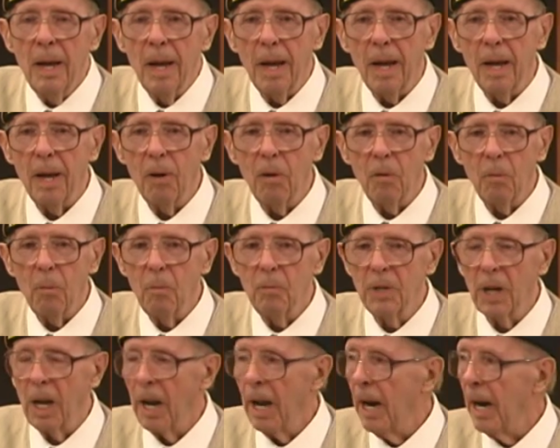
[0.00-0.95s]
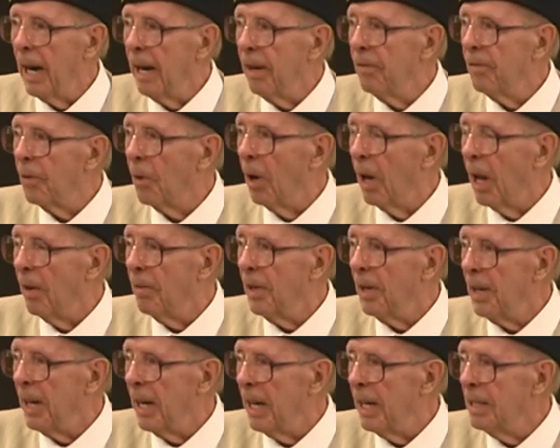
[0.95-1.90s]
uh, delaying for
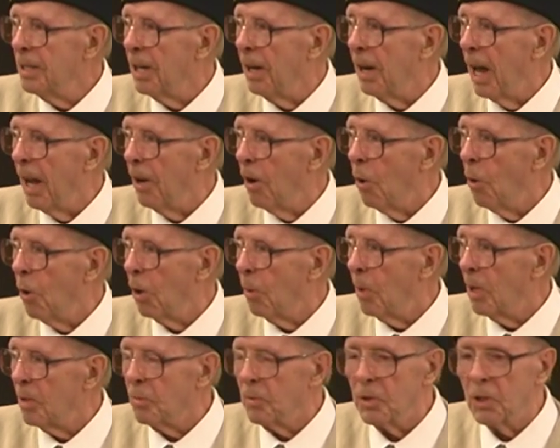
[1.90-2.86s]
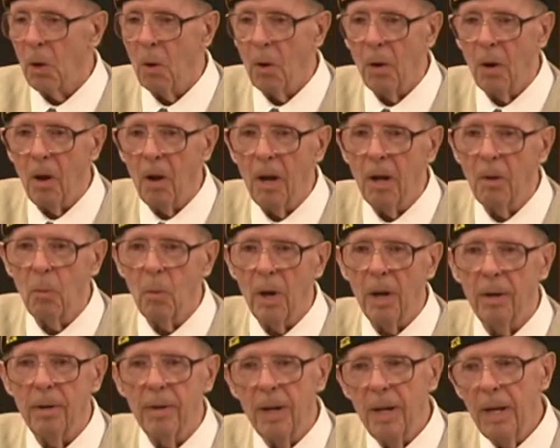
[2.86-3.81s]
11 days and not knowing what was going on
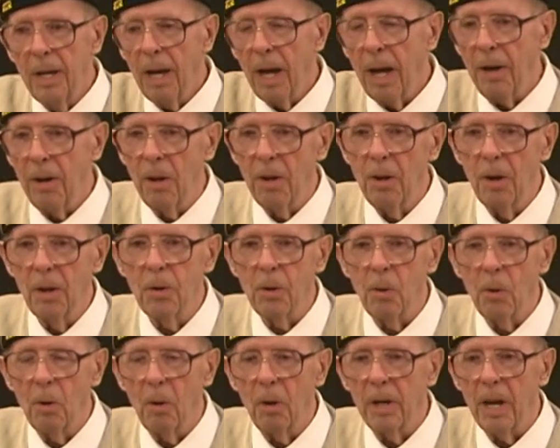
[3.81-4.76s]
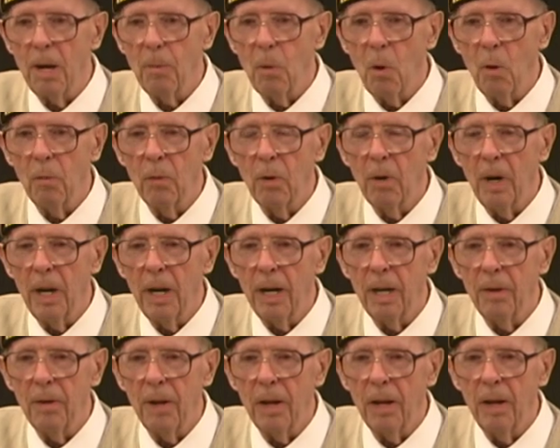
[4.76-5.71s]
when another colonel came over
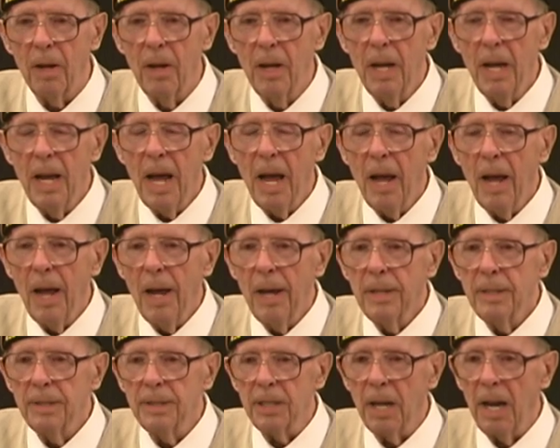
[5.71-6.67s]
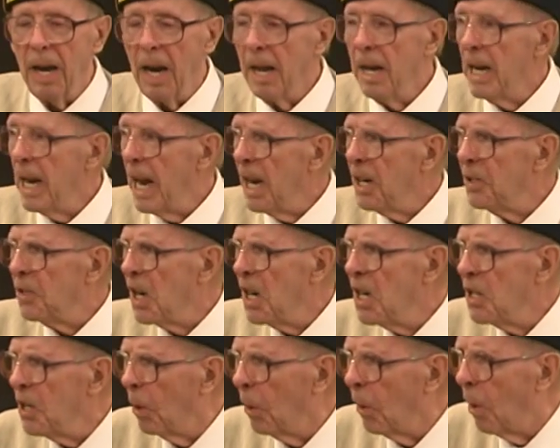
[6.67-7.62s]
and uh, said, Eddie,
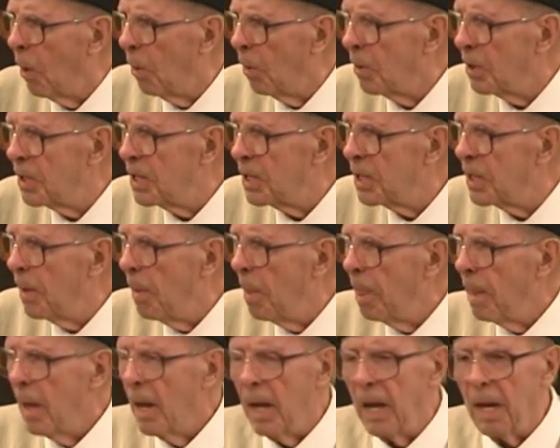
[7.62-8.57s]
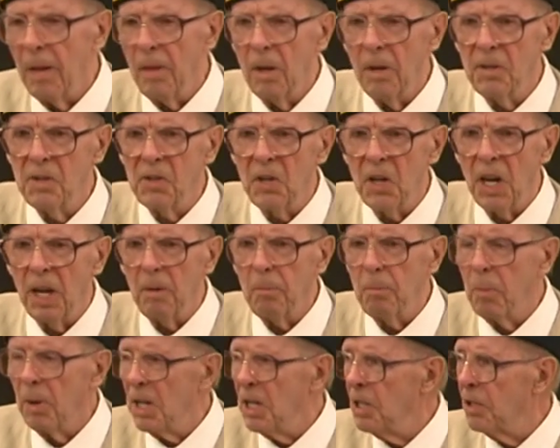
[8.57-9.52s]
18 year olds in this
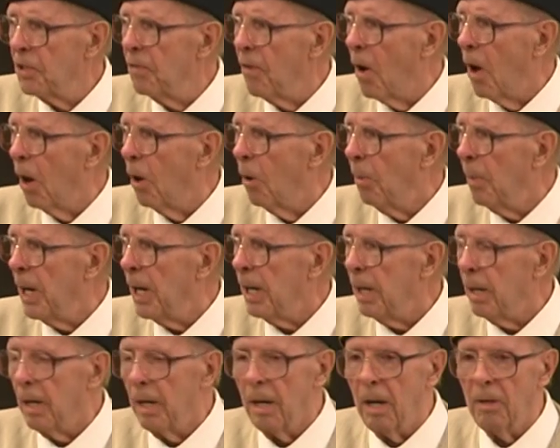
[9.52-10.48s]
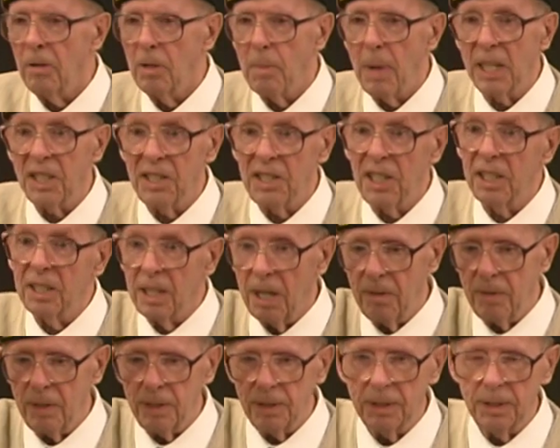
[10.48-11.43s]
tent. Please follow me. And there were about six
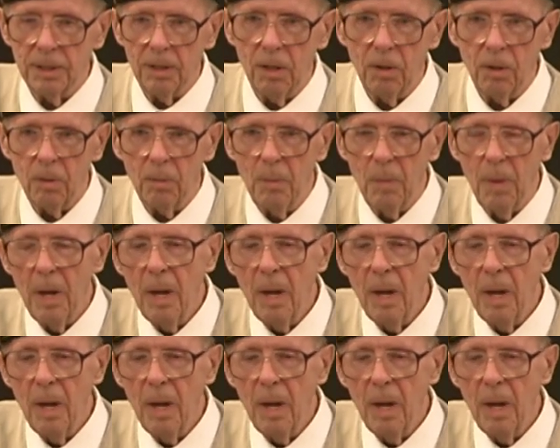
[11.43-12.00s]
of us. So